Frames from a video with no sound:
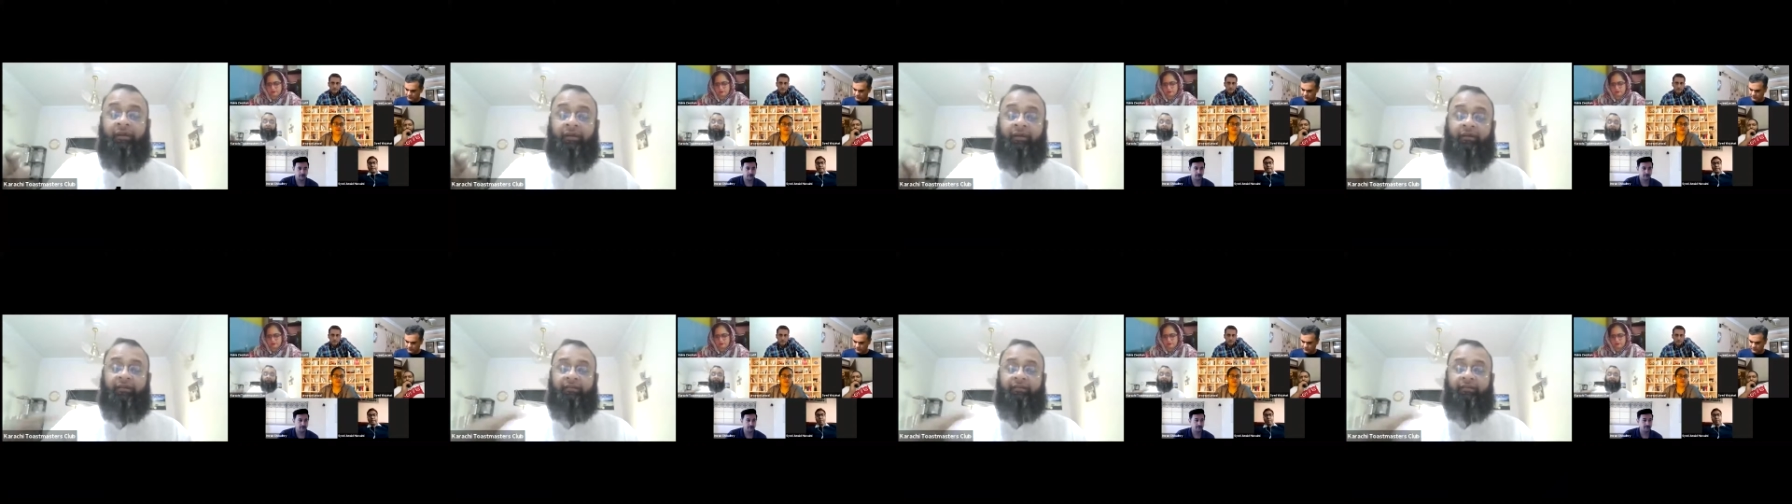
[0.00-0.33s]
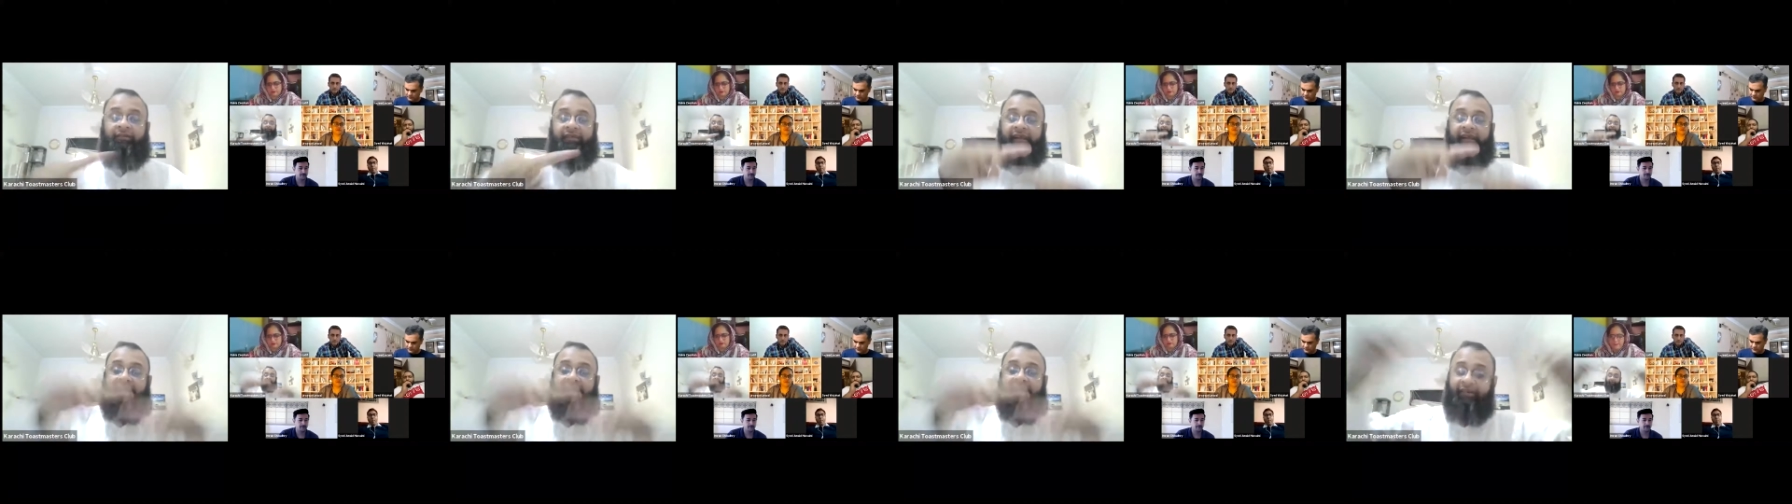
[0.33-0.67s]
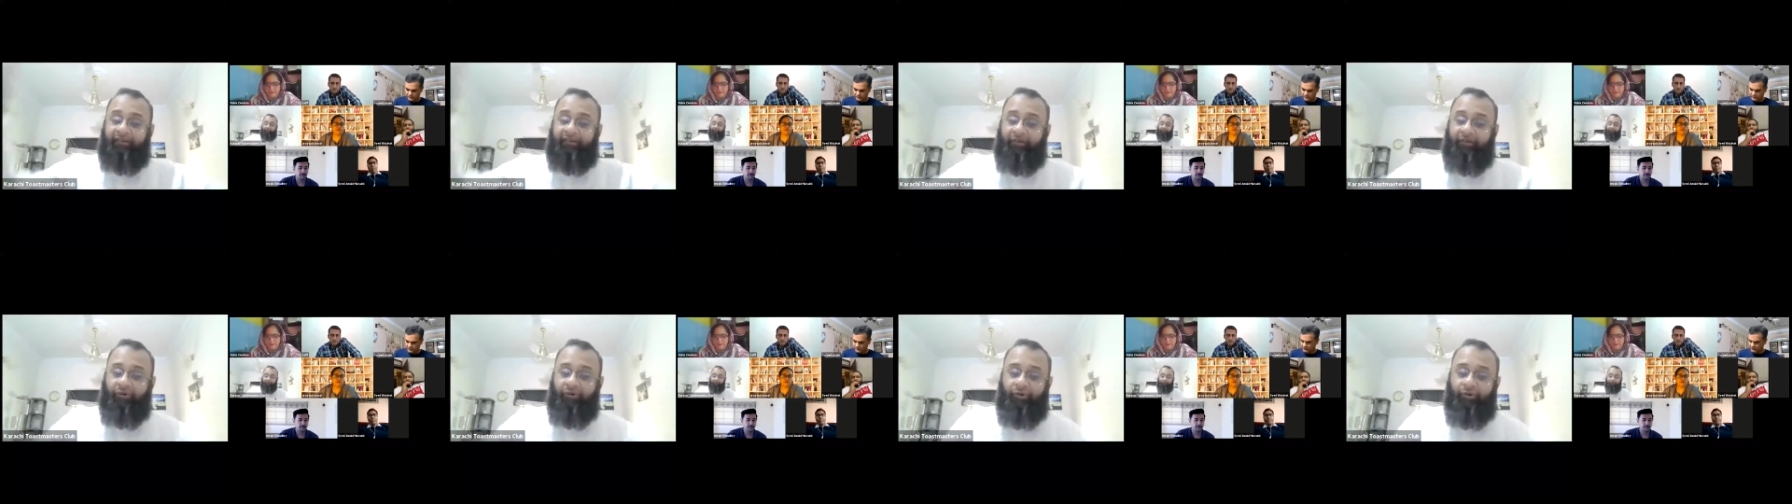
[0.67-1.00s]

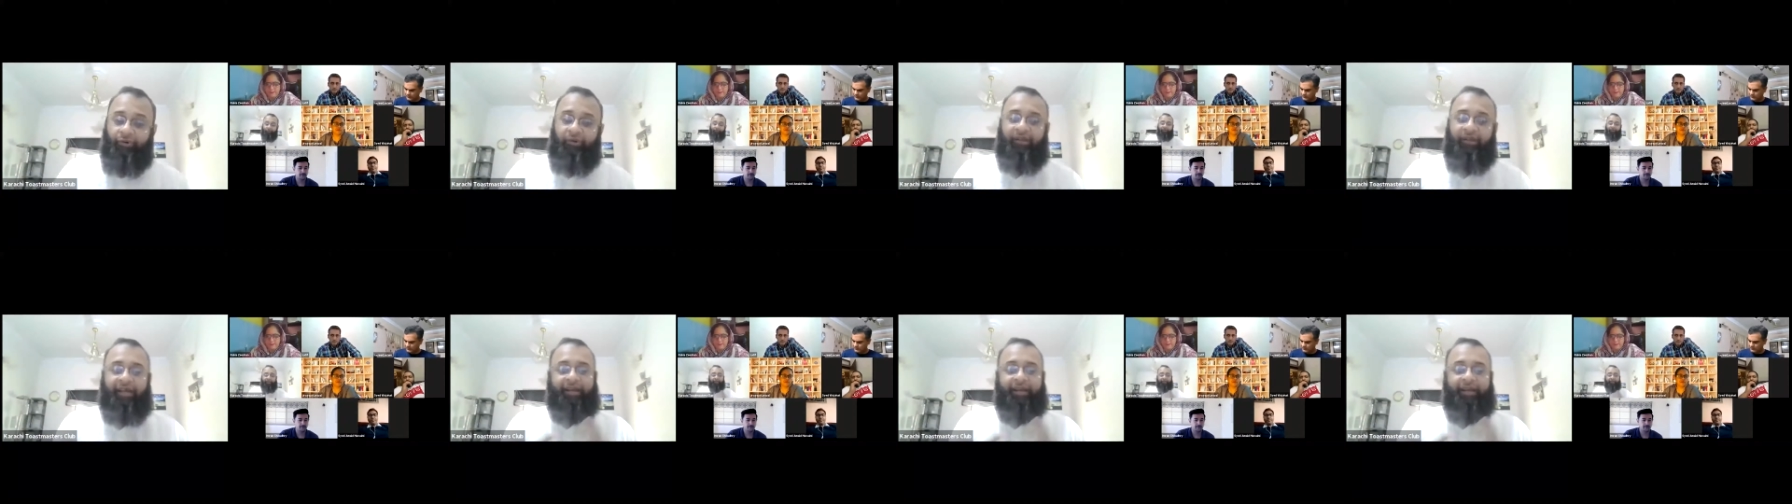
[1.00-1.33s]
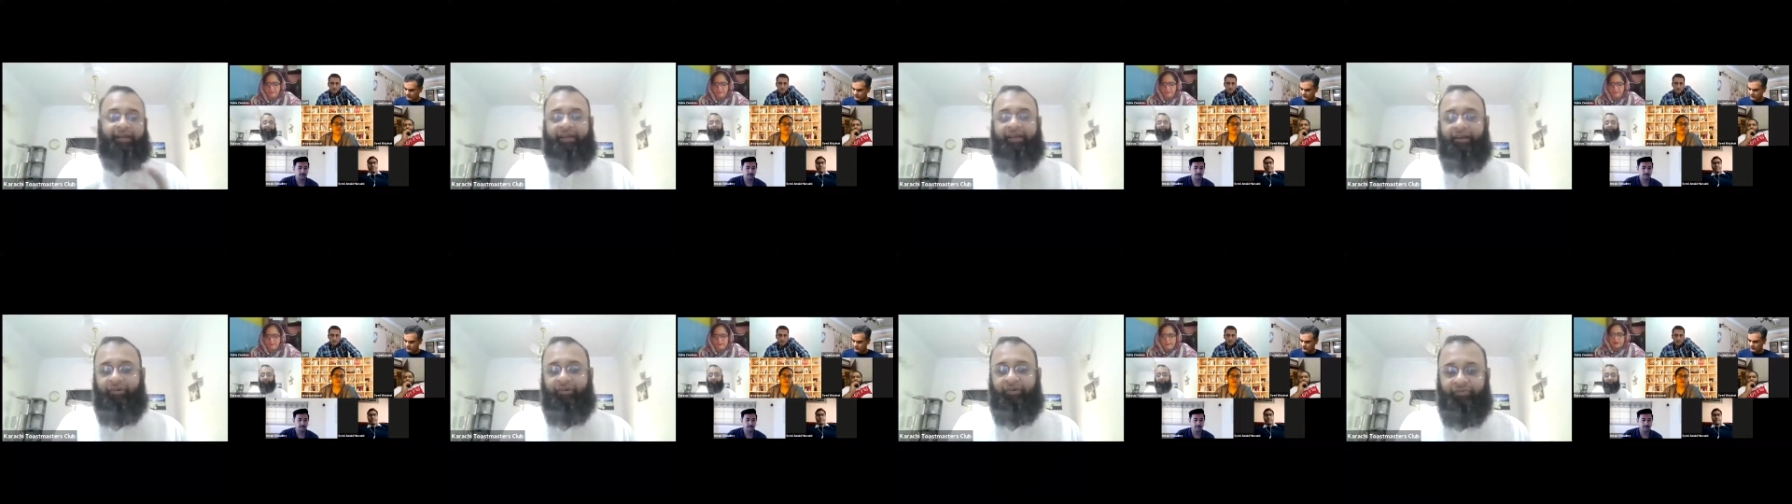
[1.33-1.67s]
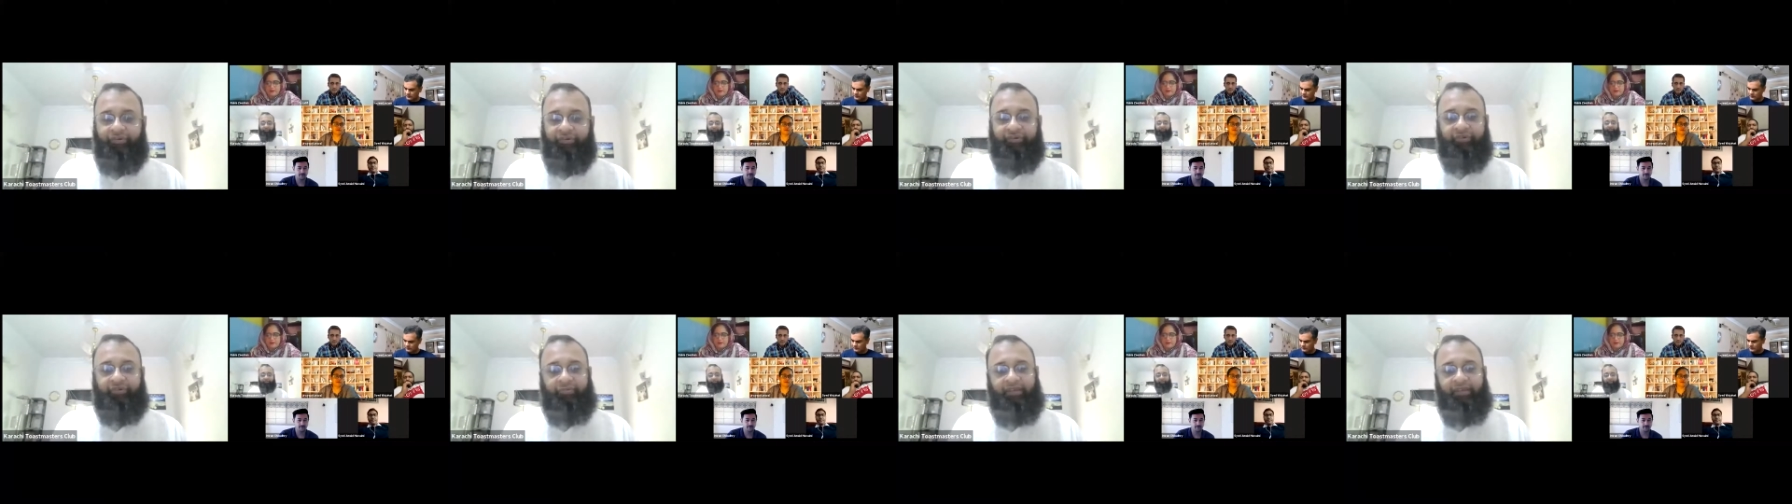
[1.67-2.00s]
center the whole idea of
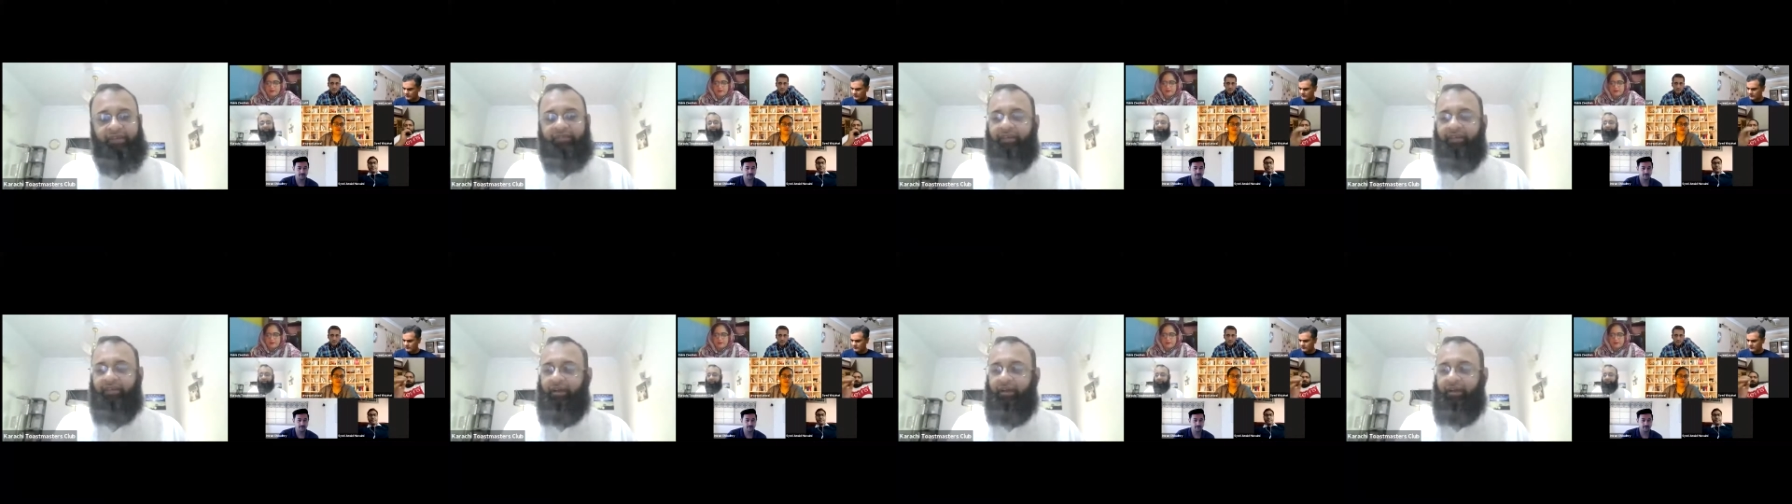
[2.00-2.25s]
your speech